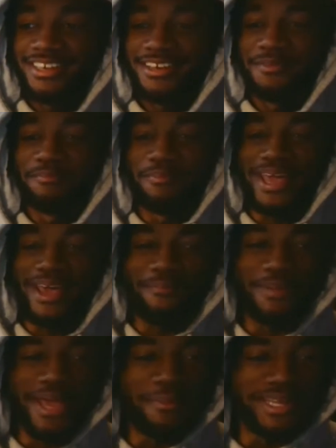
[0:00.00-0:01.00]

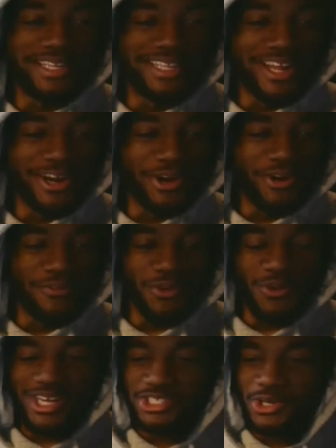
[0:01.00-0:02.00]
Bam and Darryl. If you
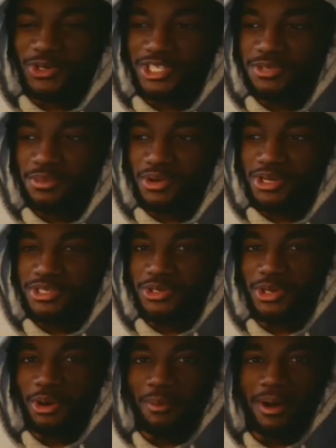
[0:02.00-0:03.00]
watch Cold as Balls, you
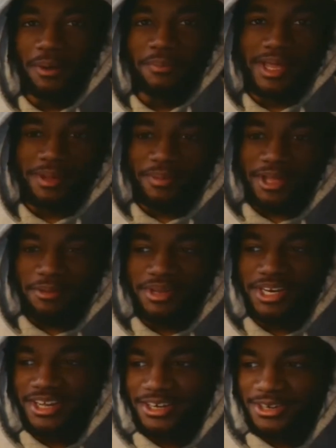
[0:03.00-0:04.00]
know about Bam
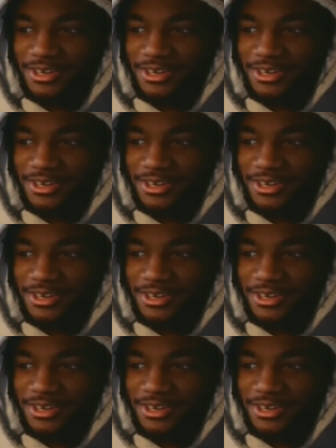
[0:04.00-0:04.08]
and Darryl.